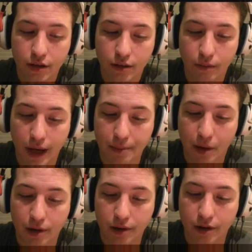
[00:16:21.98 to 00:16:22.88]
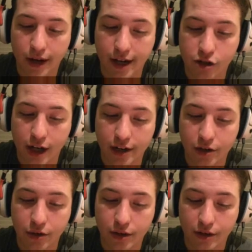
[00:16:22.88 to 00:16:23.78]
my partner and try to
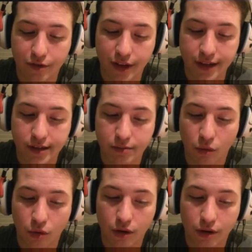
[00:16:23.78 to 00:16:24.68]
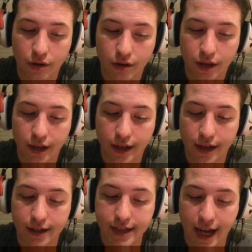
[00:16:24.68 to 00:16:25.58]
do a defense more than an
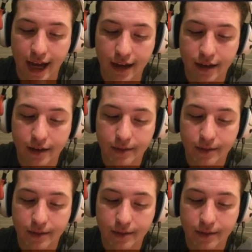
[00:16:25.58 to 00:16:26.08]
attack.